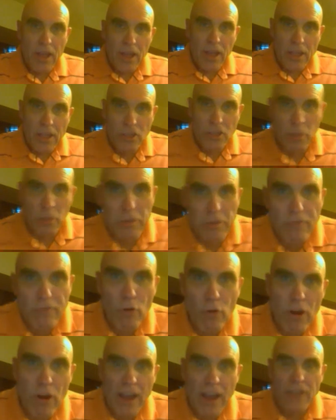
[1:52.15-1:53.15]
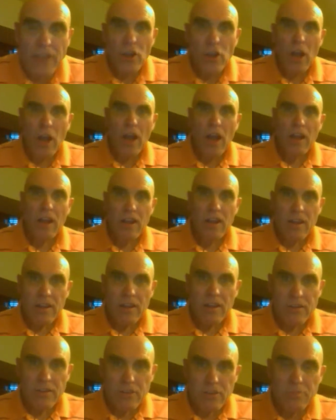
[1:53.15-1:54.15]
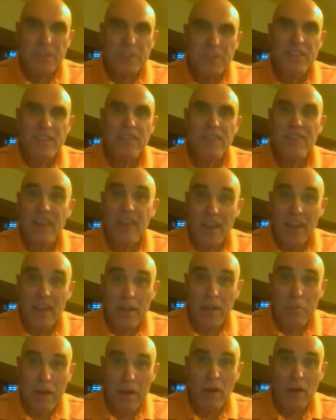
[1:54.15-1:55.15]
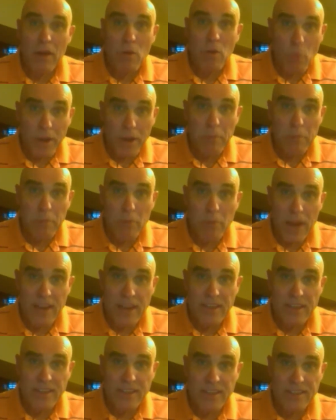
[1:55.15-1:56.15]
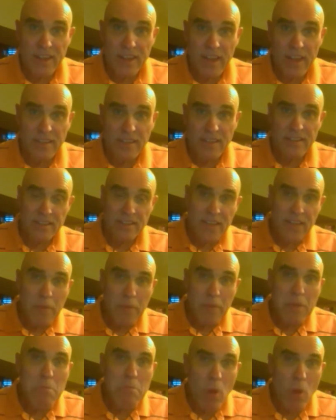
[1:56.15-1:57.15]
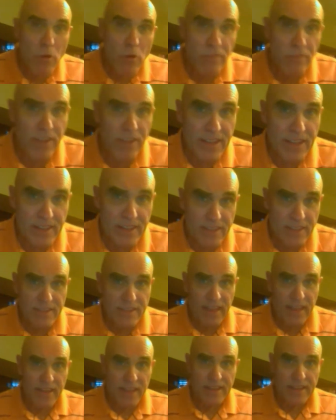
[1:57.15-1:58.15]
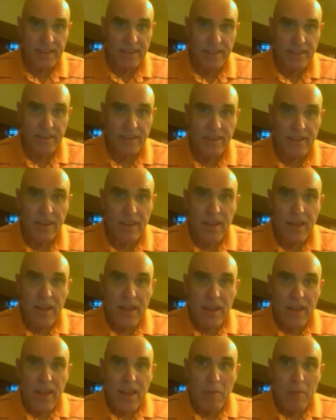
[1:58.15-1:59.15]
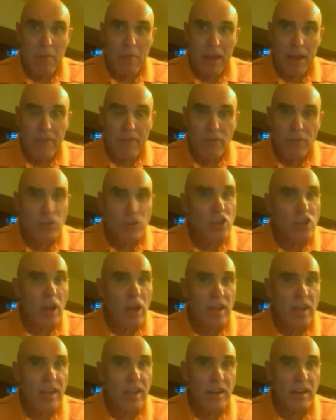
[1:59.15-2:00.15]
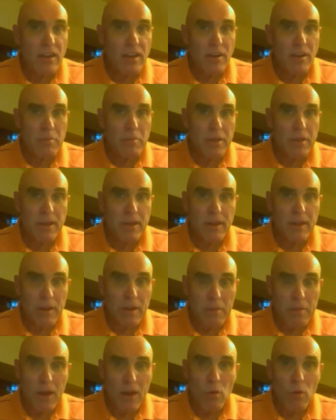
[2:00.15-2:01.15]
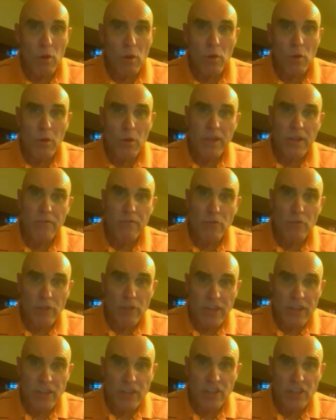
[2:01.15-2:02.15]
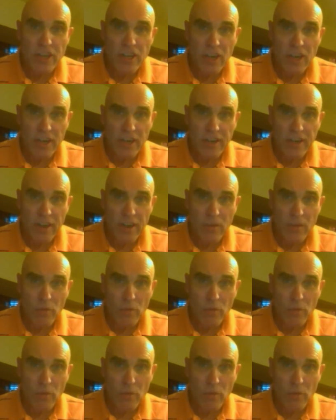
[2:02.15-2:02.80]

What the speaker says: So before I talk specifically about what a practice slice is, let me motivate this idea by first talking a little bit about what we've traditionally done